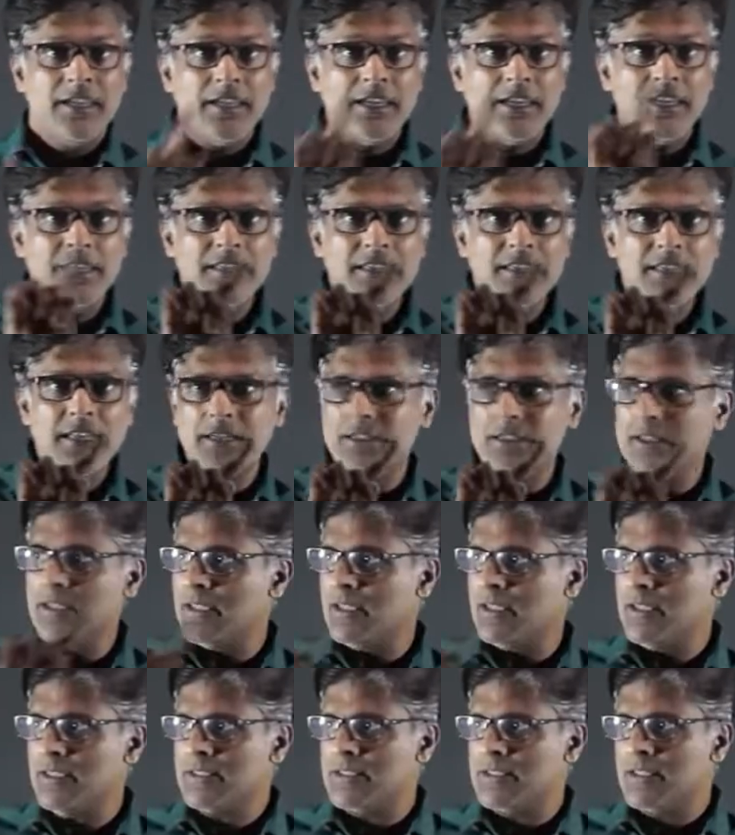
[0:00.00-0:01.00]
In that
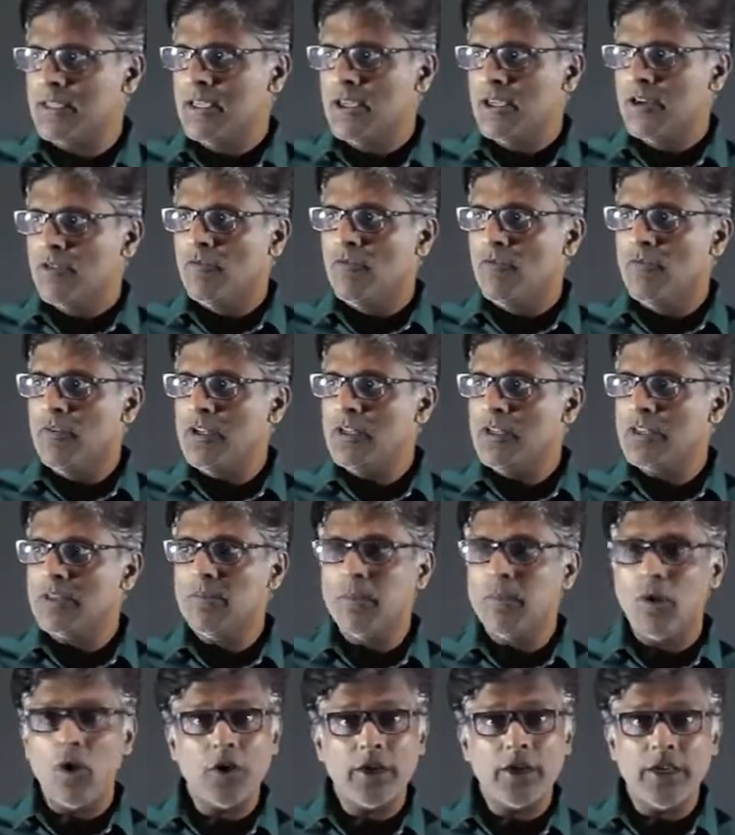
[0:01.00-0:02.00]
case, will
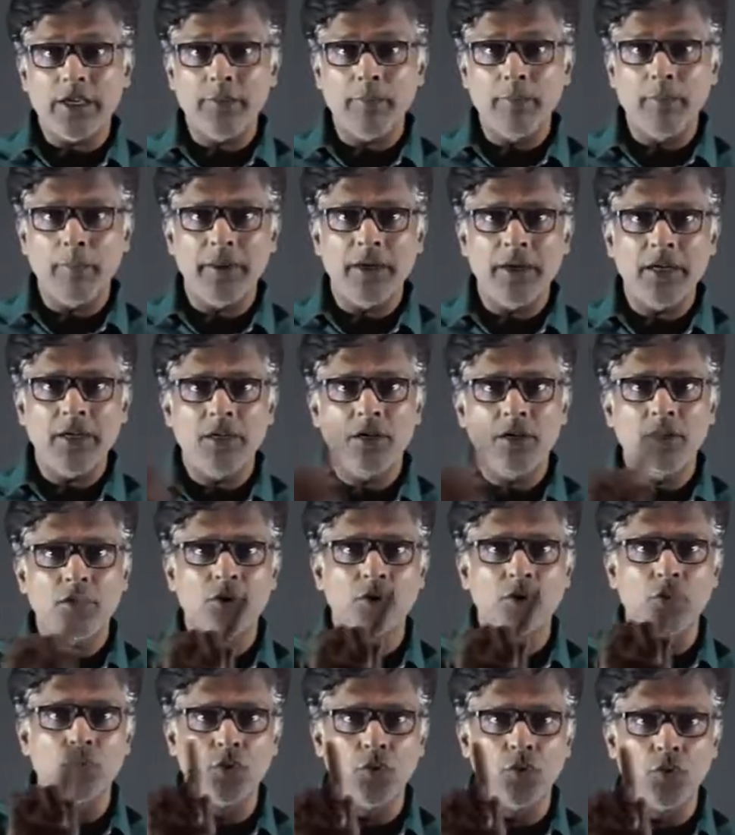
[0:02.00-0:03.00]
the block
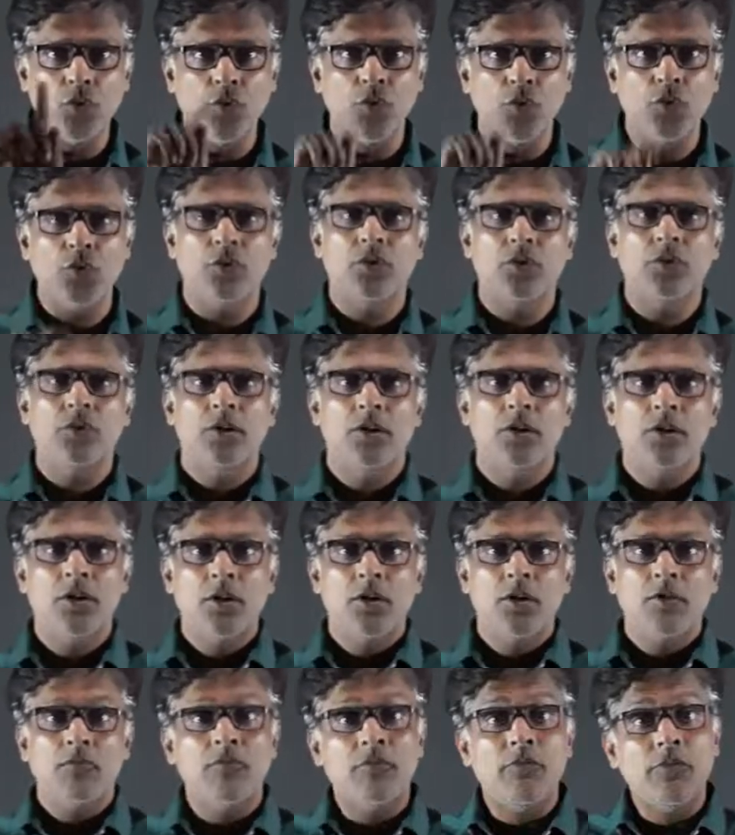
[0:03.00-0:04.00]
impend? No.
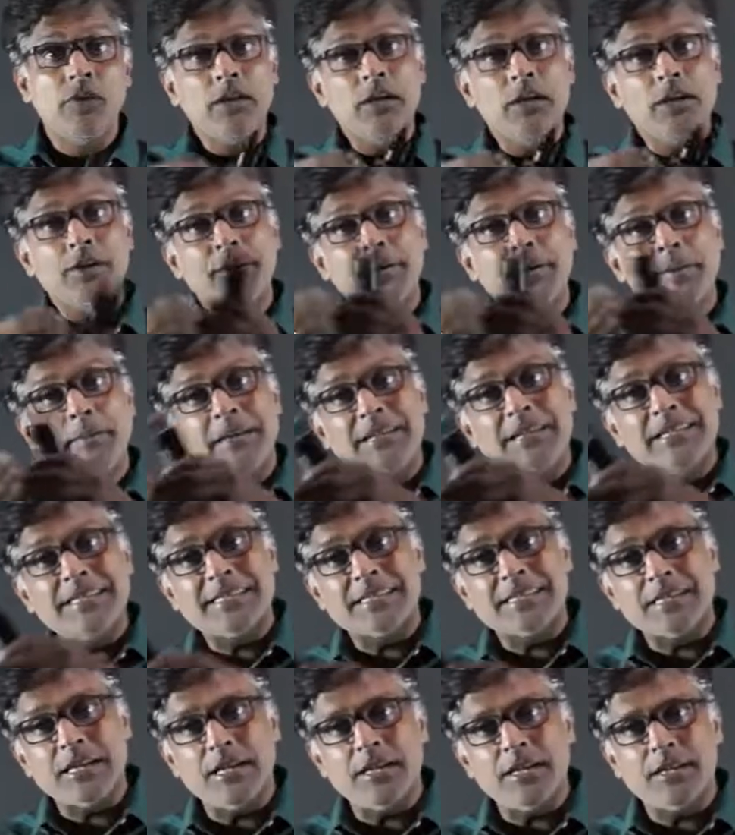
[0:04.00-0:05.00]
Will it remain
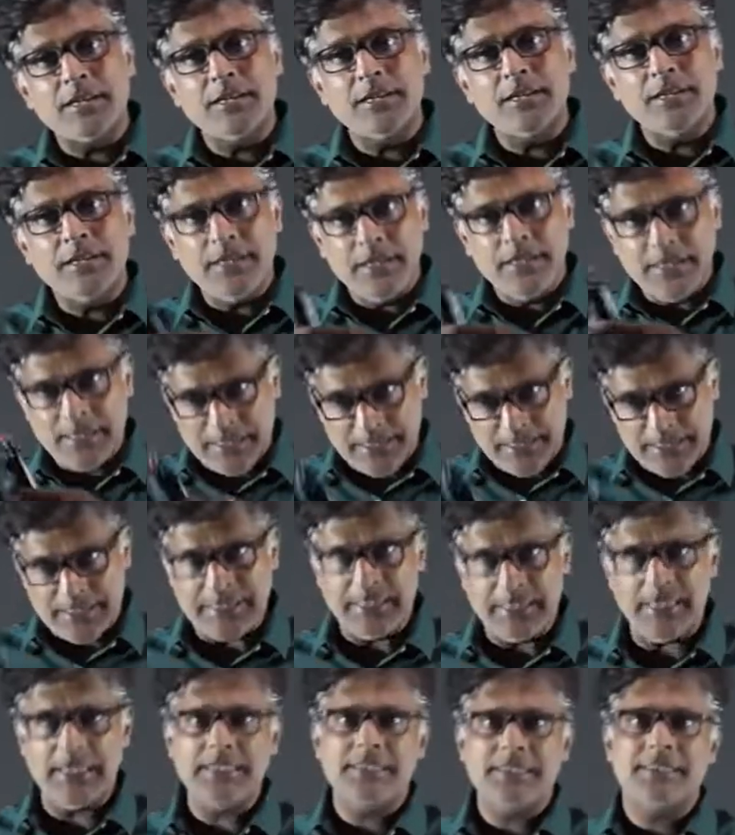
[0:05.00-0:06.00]
stationary?
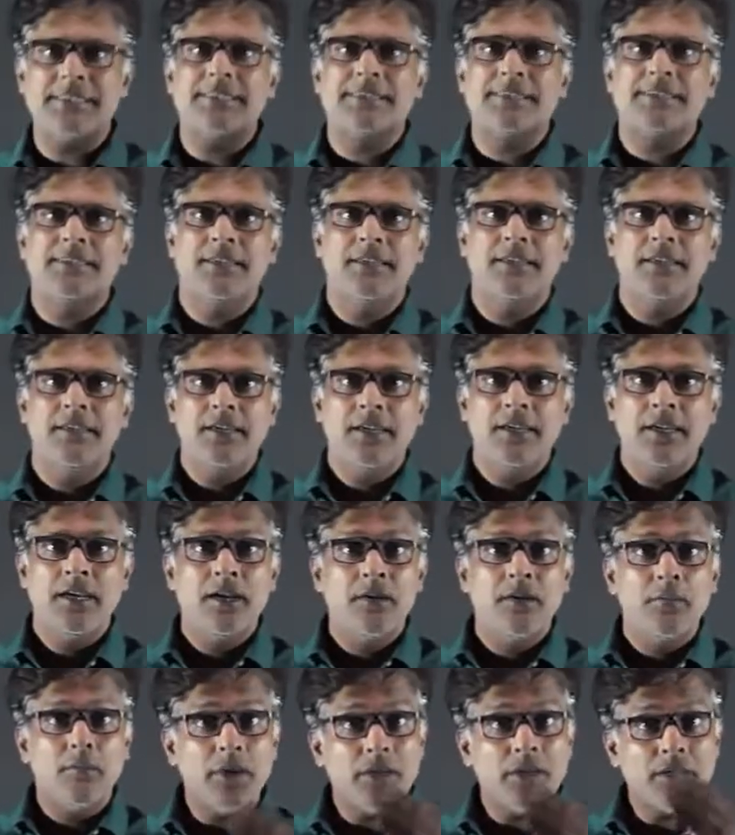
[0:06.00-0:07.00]
Yes.
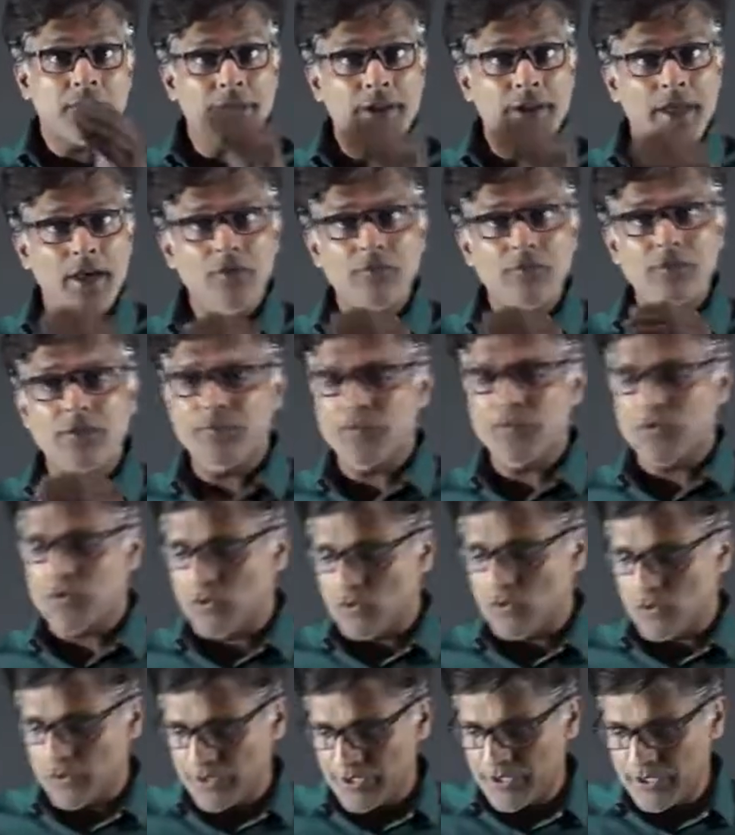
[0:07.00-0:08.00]
But now if you
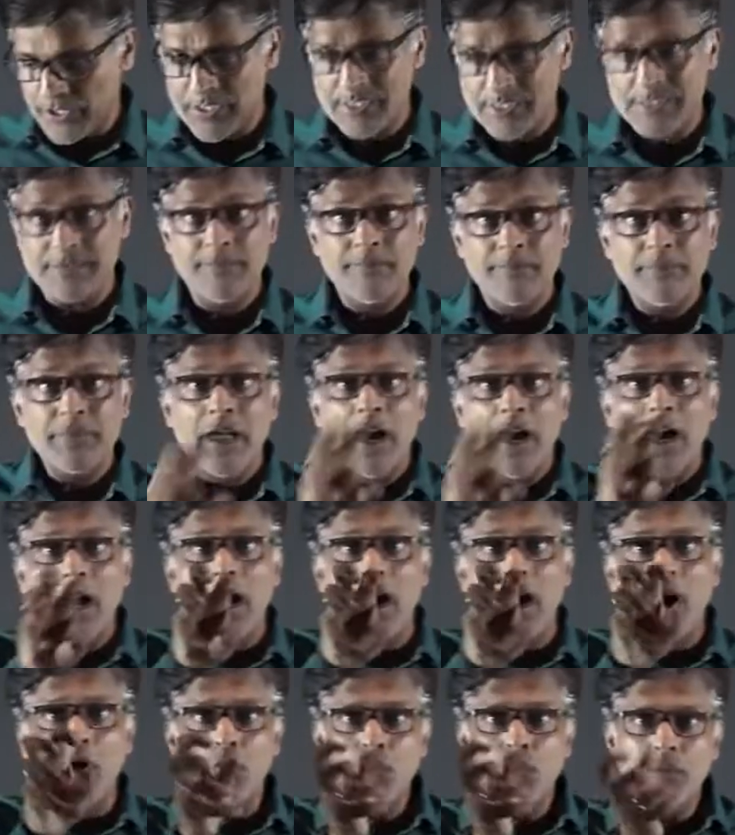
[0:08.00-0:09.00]
notice,
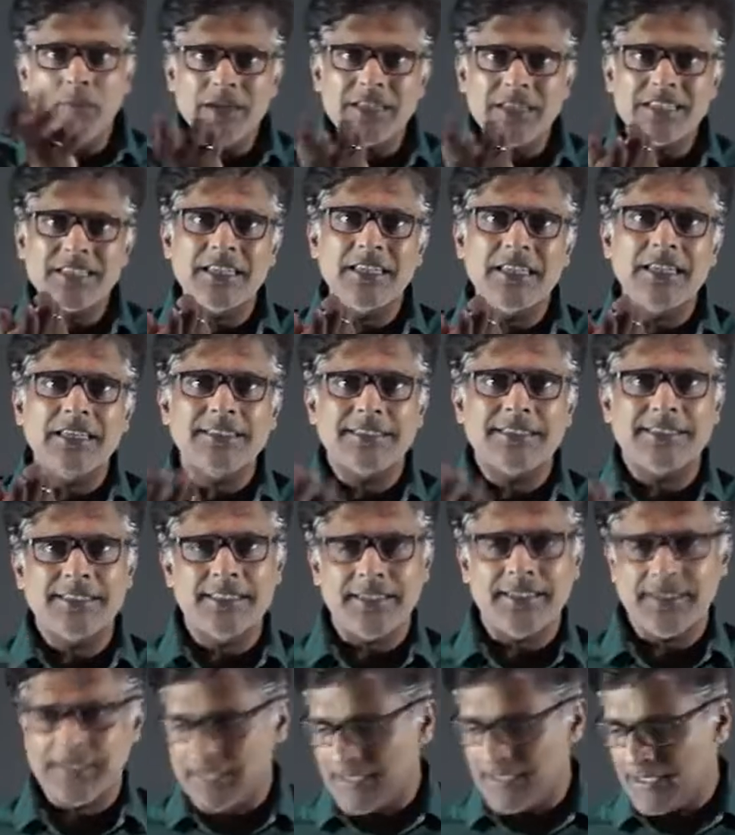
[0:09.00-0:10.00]
how much less
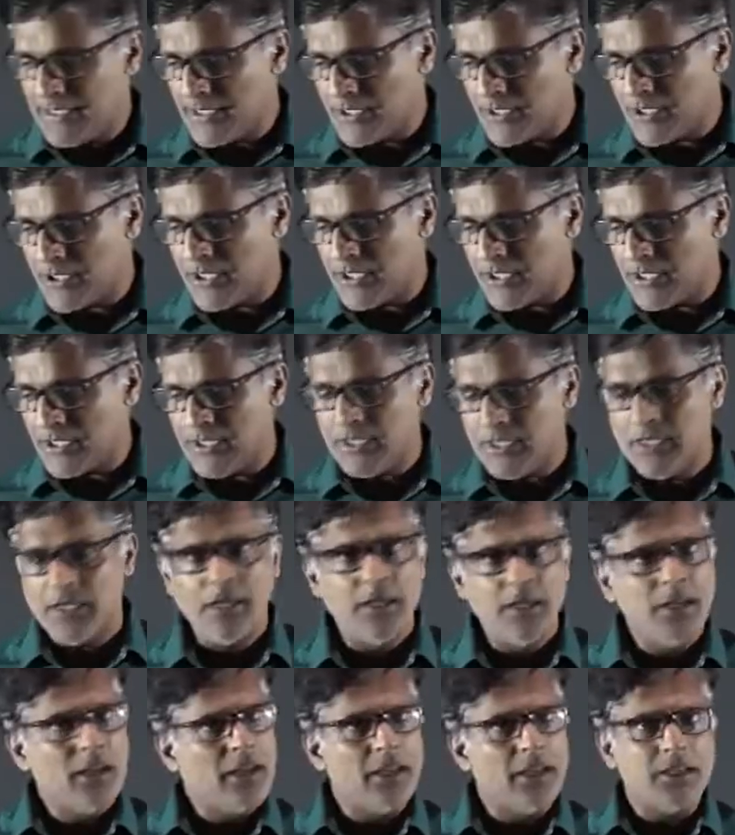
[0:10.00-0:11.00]
than
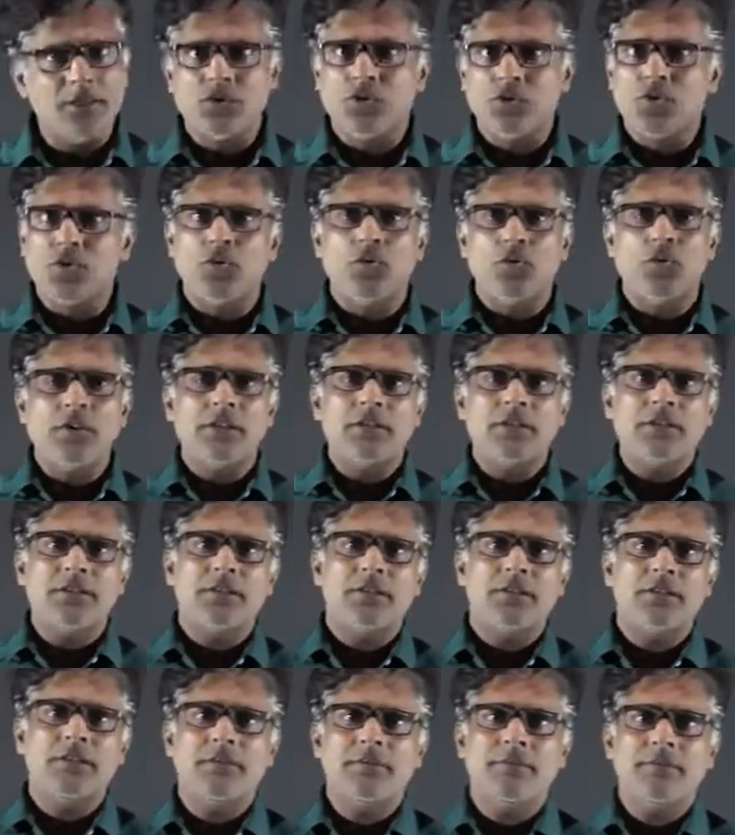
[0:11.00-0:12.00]
80 has no
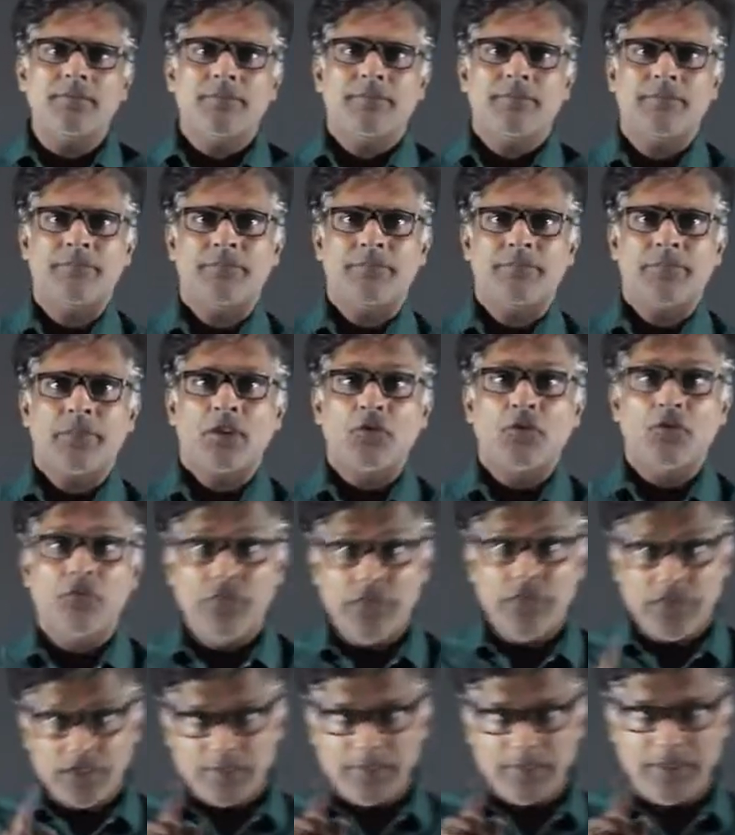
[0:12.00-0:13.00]
answer, which